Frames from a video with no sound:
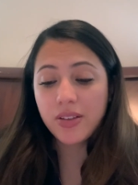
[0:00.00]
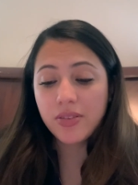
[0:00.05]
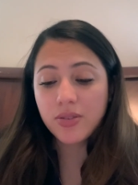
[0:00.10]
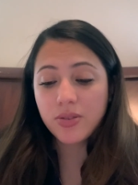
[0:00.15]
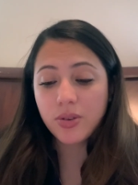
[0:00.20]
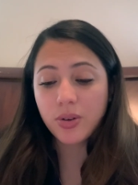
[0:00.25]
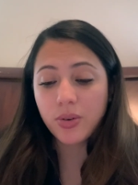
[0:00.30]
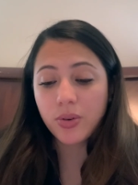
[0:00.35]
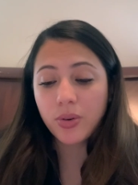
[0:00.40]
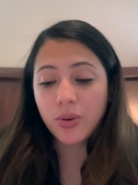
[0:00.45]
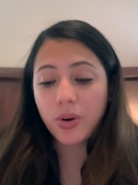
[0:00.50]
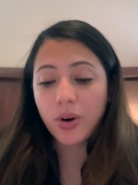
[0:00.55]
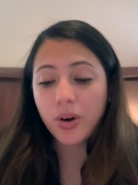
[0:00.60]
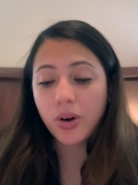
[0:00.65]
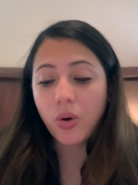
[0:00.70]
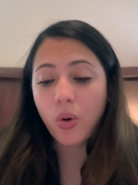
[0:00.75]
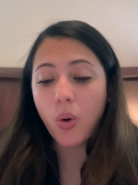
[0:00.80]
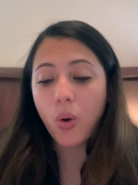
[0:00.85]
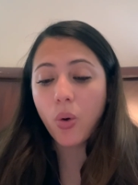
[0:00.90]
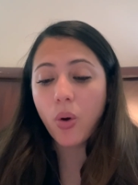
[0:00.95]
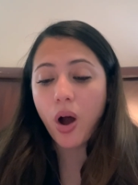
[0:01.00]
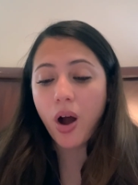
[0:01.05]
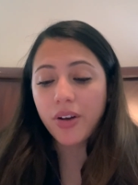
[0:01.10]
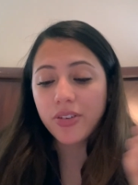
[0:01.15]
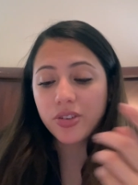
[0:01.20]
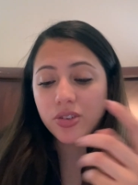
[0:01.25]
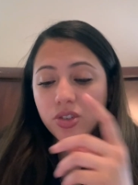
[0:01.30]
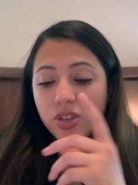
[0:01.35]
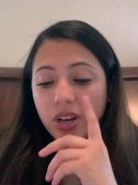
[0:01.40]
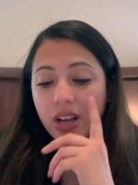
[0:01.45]
So our goal
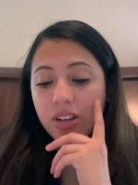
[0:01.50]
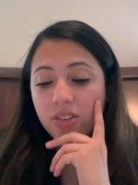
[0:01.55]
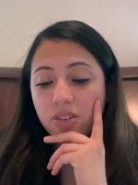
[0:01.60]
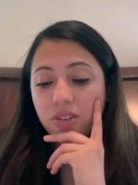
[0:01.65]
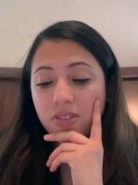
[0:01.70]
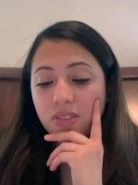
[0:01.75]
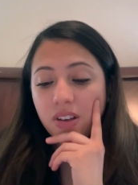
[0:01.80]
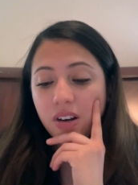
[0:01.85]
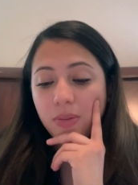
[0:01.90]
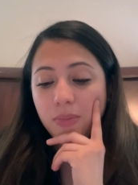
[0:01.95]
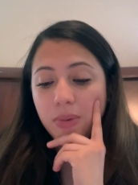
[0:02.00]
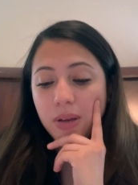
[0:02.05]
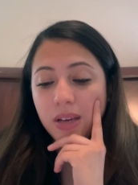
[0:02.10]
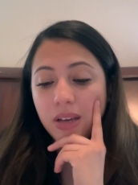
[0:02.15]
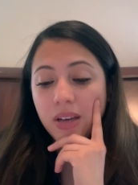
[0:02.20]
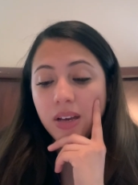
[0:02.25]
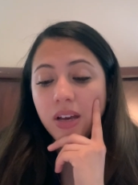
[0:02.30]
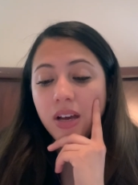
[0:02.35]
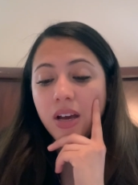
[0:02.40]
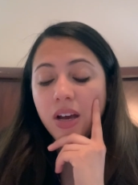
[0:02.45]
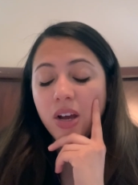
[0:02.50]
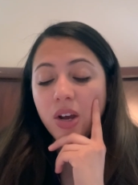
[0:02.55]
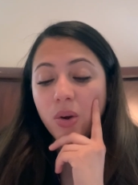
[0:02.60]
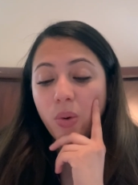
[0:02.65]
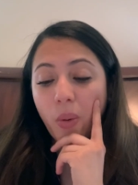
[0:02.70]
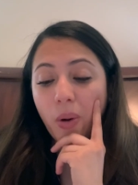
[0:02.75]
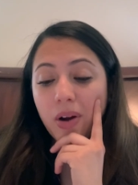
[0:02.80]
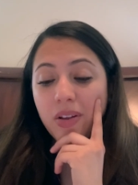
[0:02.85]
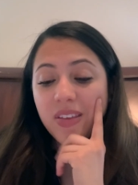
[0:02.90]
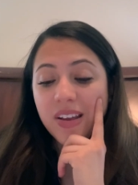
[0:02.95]
oxygenation is going to be
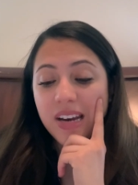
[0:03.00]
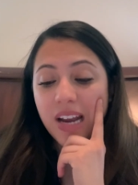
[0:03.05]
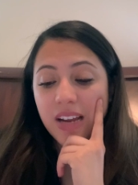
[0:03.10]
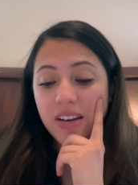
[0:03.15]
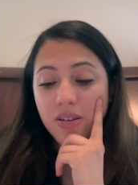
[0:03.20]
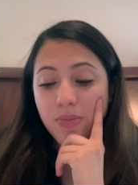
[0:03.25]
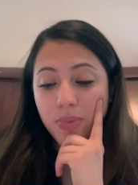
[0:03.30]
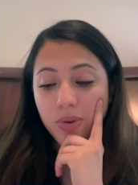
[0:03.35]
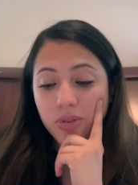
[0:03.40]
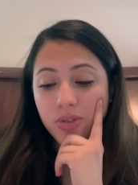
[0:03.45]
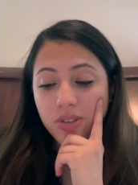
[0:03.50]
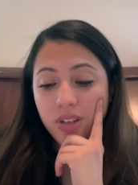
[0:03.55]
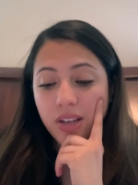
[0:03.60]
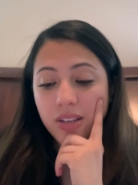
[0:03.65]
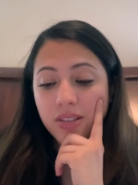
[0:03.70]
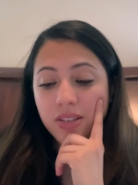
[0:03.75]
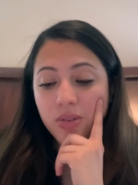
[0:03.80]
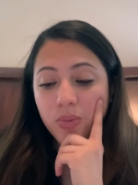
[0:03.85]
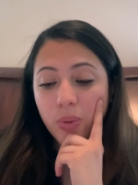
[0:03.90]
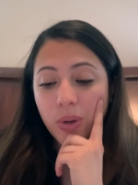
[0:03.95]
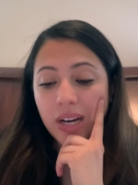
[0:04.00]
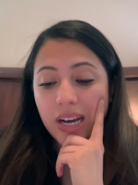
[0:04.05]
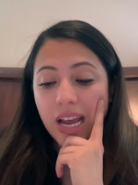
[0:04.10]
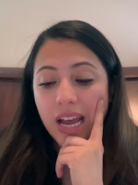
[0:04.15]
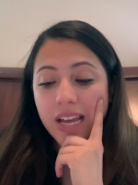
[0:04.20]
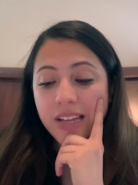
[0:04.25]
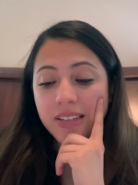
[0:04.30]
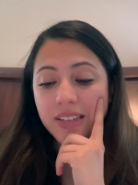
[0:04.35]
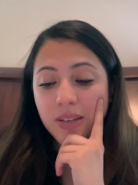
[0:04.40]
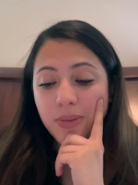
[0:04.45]
greater than 90%. We're going to
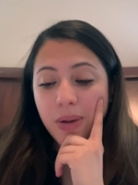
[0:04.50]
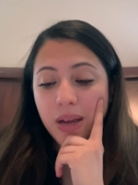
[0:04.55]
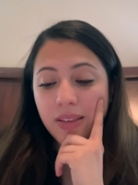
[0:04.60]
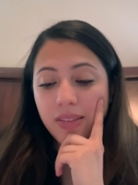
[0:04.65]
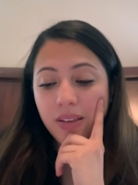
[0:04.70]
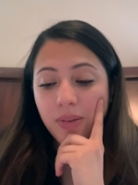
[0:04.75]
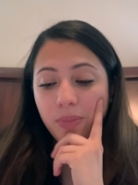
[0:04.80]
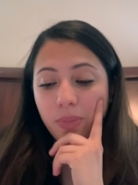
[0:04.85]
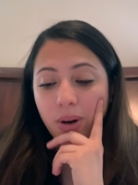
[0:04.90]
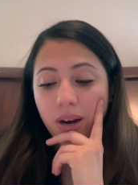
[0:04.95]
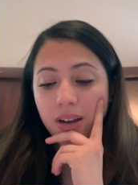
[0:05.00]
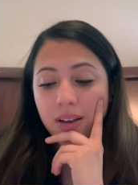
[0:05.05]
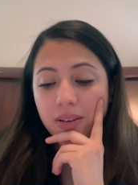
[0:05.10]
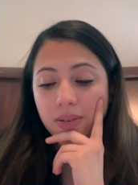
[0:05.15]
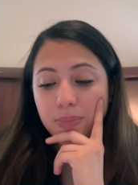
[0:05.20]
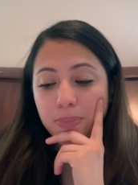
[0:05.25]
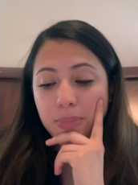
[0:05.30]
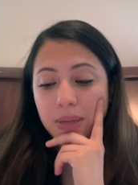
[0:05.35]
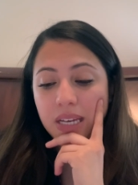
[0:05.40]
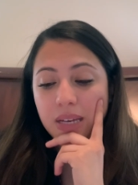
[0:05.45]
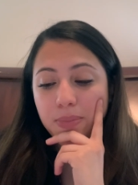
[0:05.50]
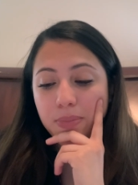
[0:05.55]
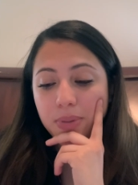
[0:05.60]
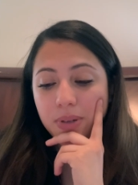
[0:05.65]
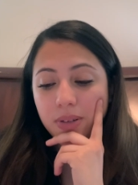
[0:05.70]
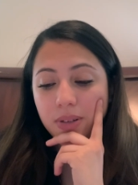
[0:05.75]
intubate them, right? PEEP.